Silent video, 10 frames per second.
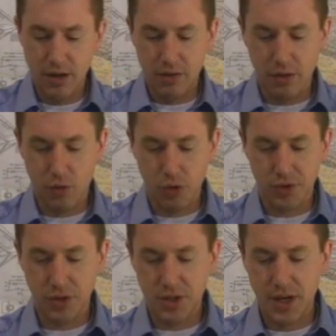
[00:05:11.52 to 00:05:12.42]
of course
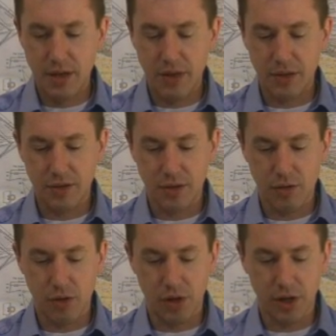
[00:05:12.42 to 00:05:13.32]
the tea that
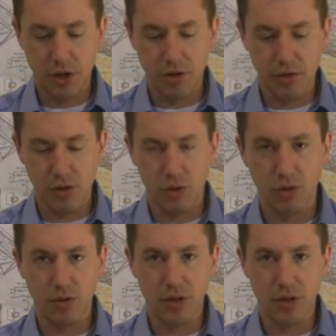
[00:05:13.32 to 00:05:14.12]
the